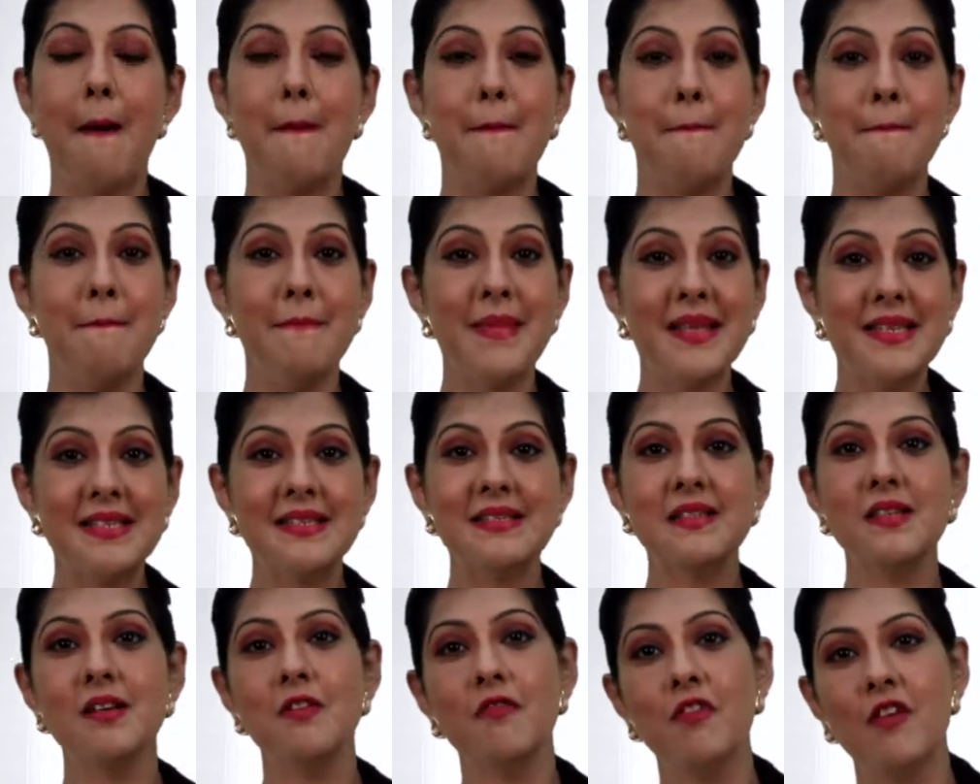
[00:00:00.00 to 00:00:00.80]

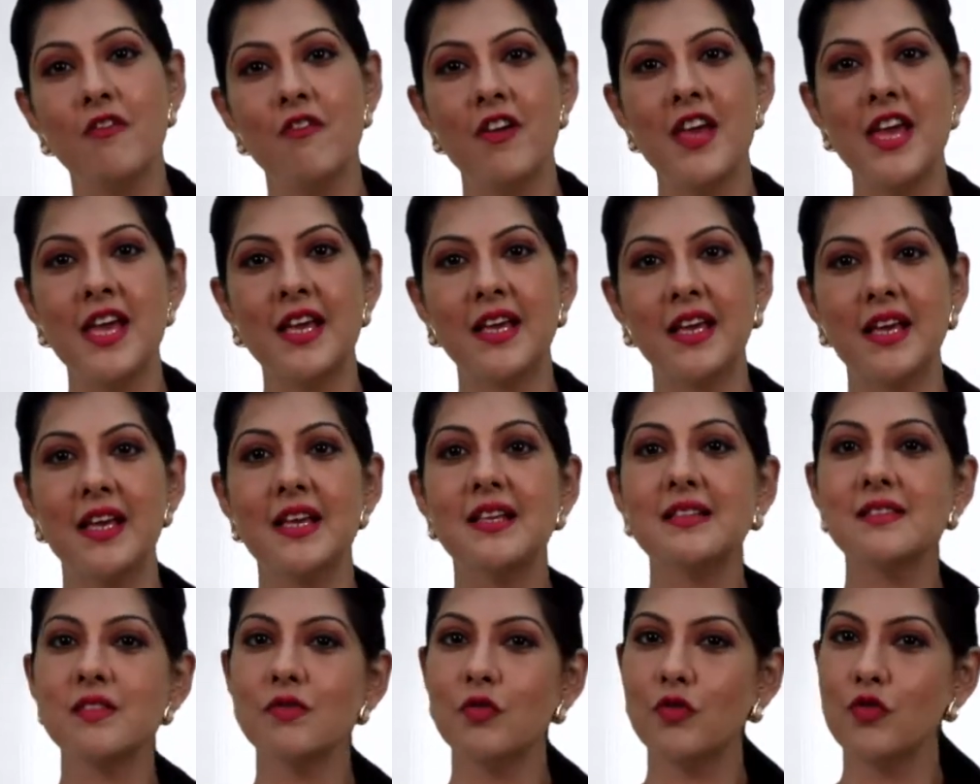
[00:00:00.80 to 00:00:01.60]
Mr. Vivek
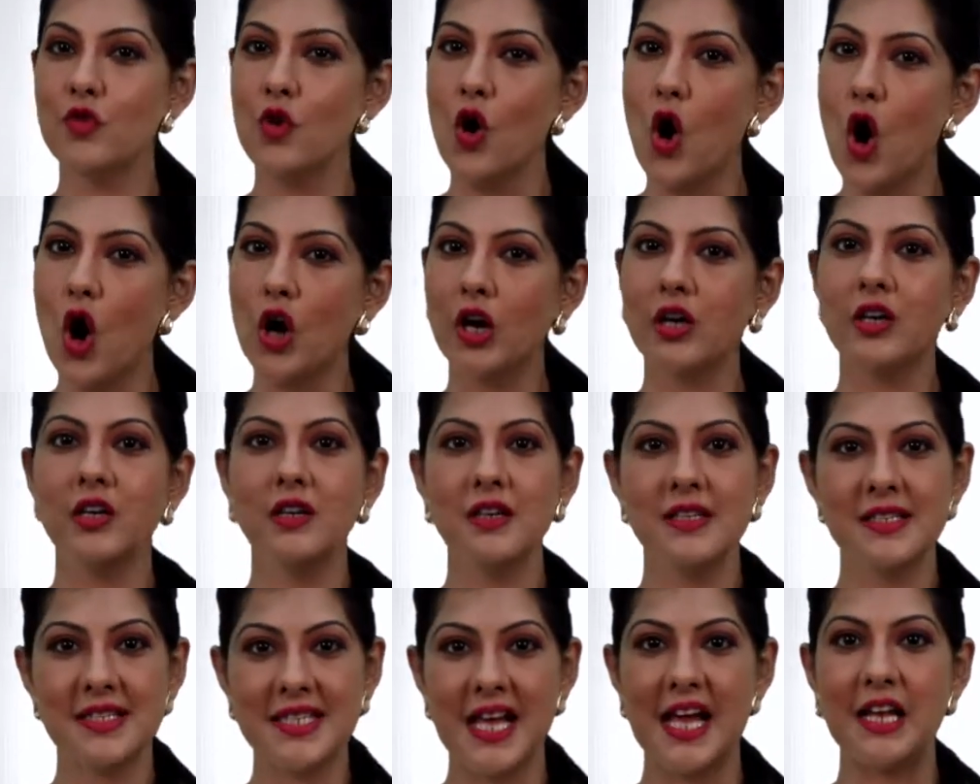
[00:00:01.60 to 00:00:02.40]
is wrong
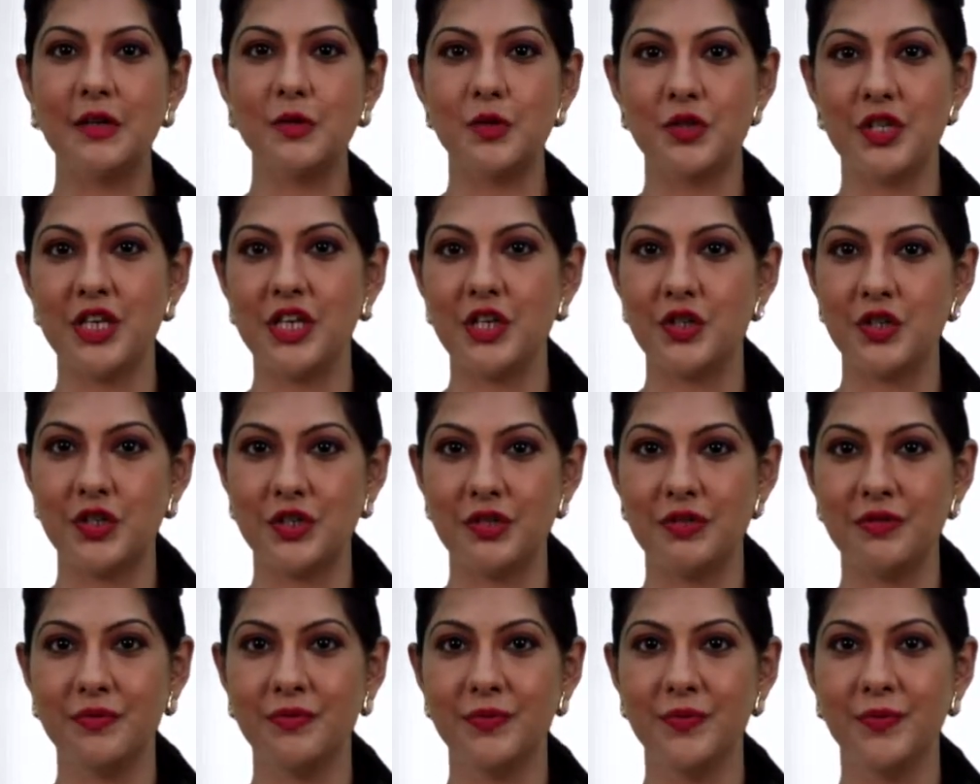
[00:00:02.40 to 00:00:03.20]

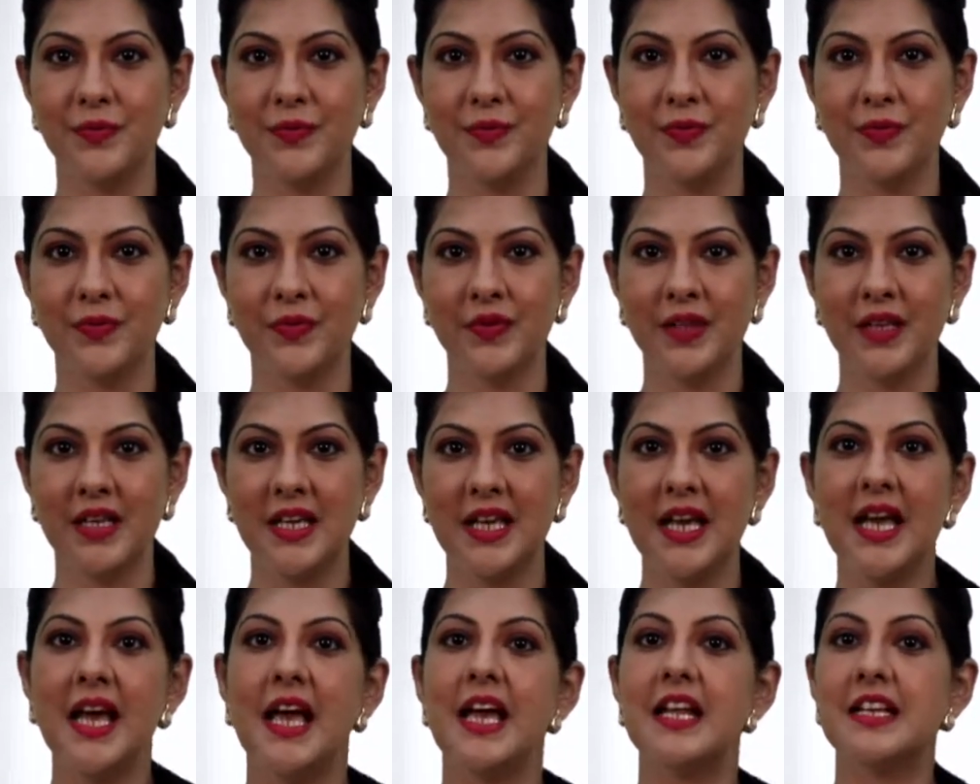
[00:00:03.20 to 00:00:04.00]
salutation.
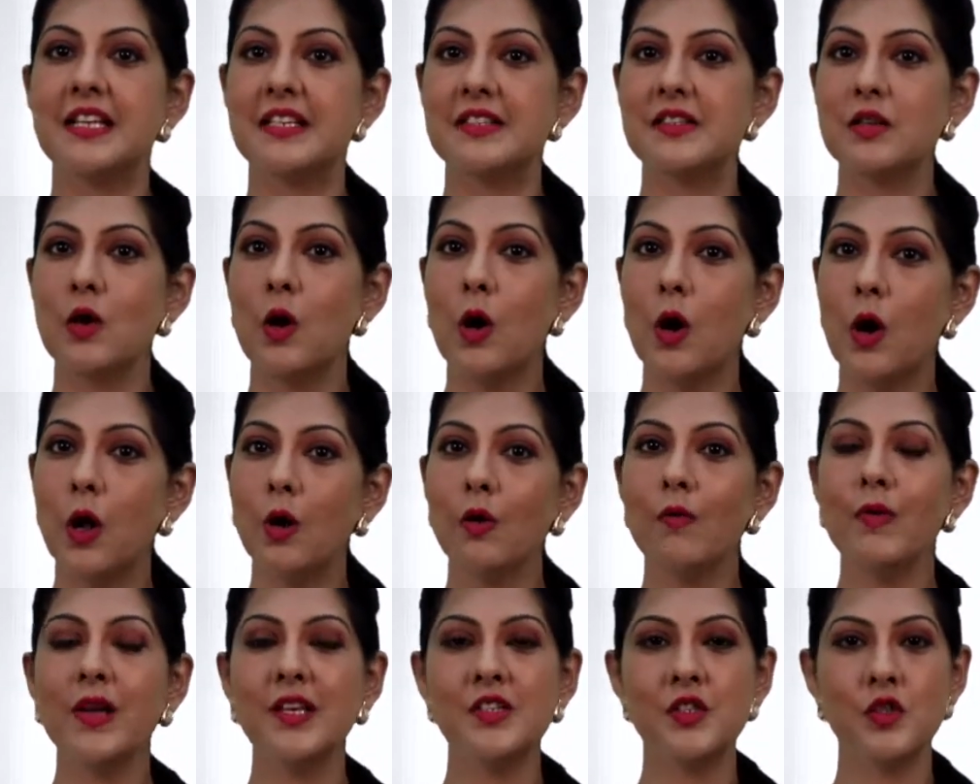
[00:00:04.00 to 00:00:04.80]
It is
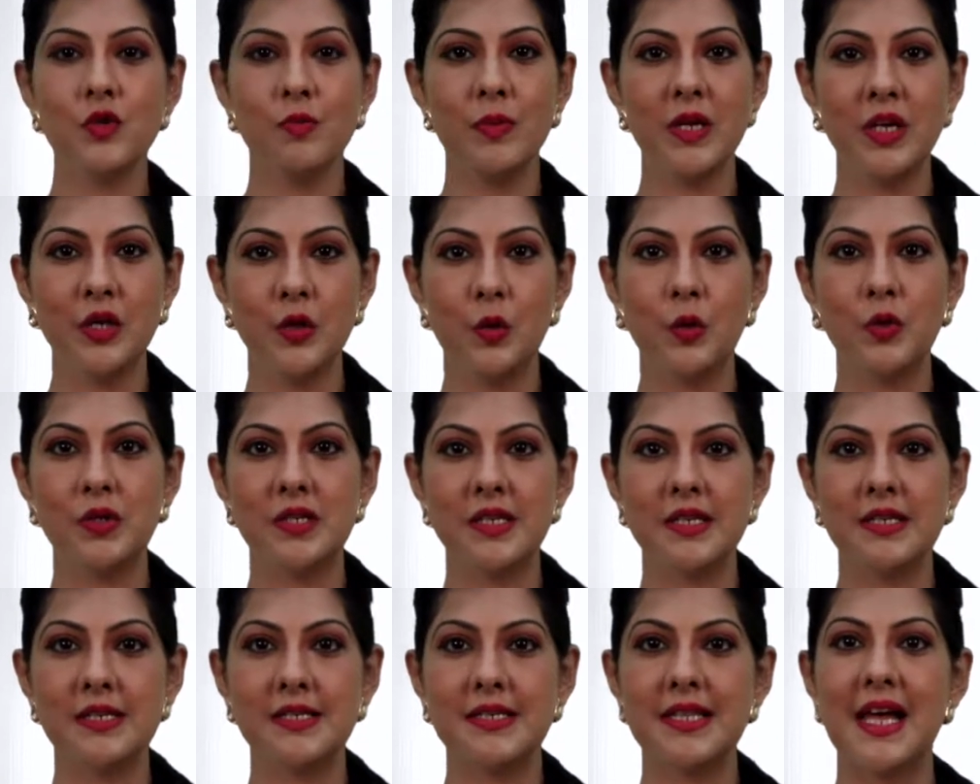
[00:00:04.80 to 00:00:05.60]
always to be
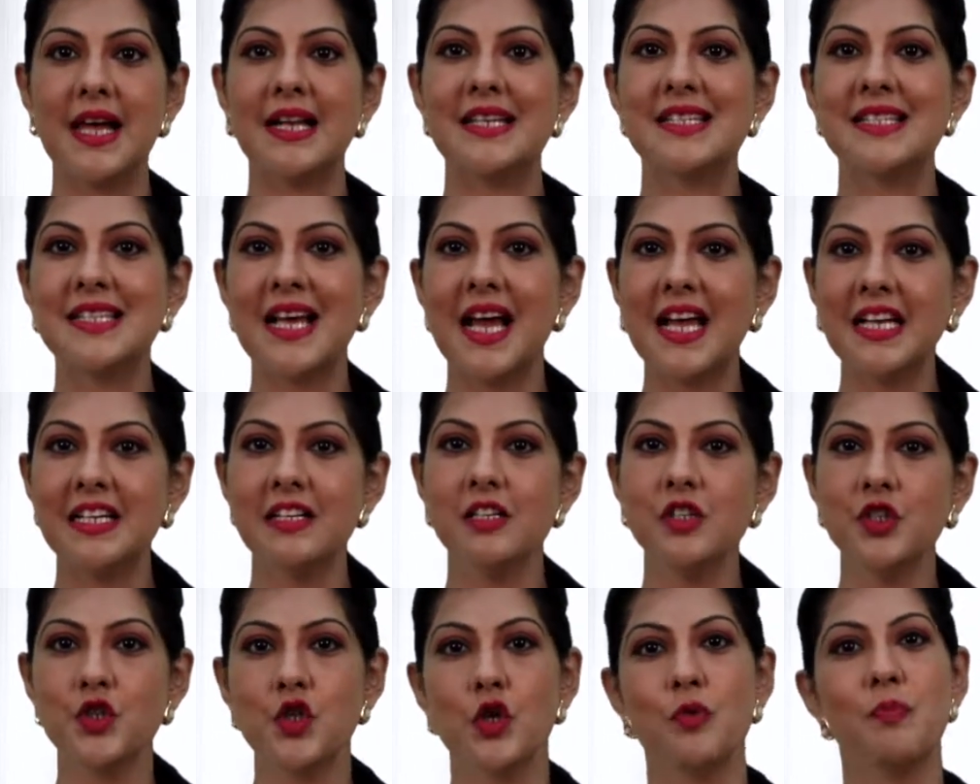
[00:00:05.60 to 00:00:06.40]
noticed that
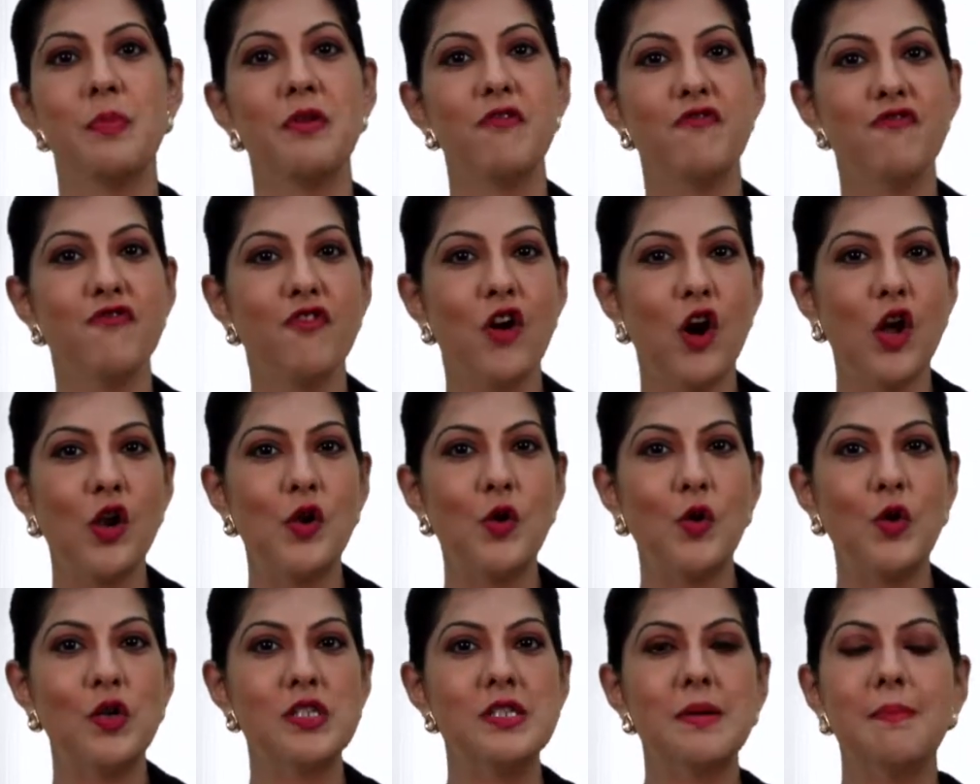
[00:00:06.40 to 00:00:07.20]
title should be
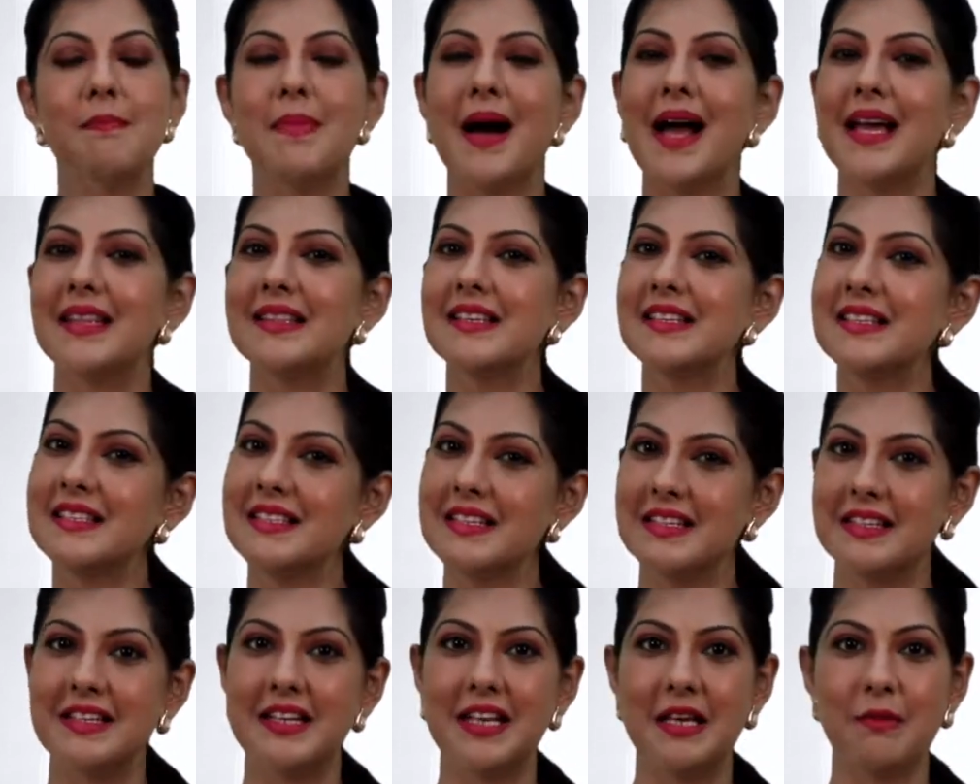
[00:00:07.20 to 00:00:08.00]
followed by the
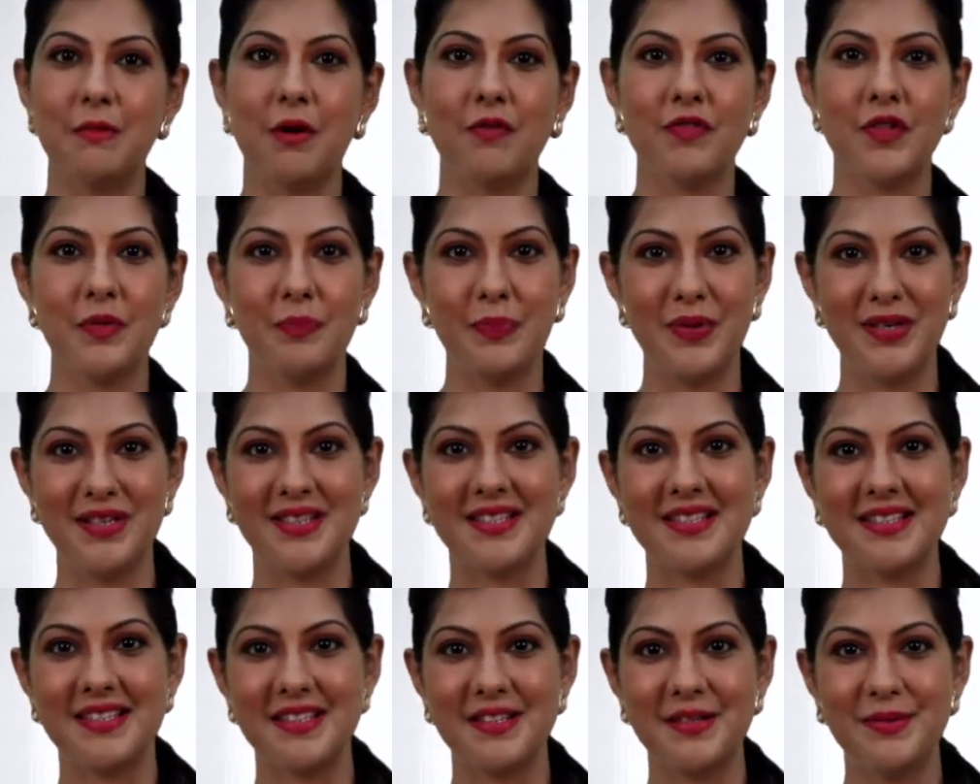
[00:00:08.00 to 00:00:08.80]
surname of the
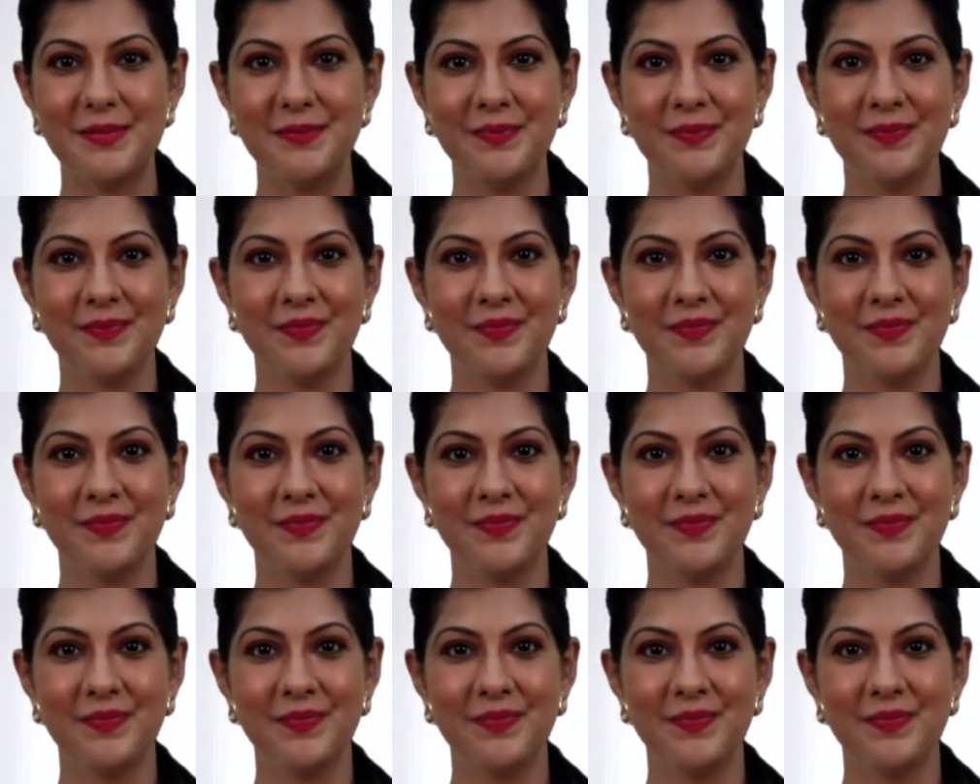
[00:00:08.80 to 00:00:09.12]
person.